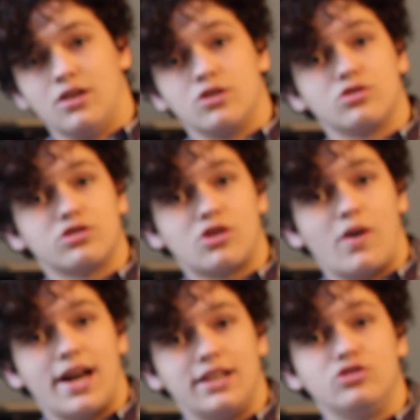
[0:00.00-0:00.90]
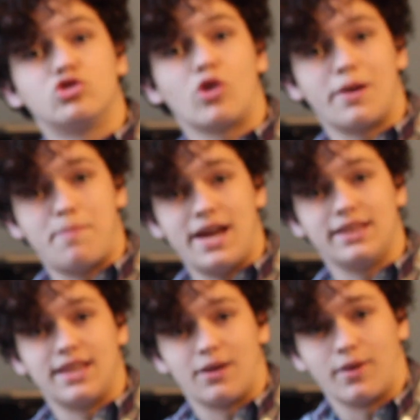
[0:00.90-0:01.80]
So let's go ahead and try to
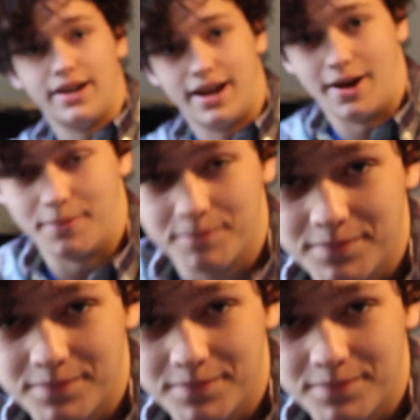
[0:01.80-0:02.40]
paint that right now.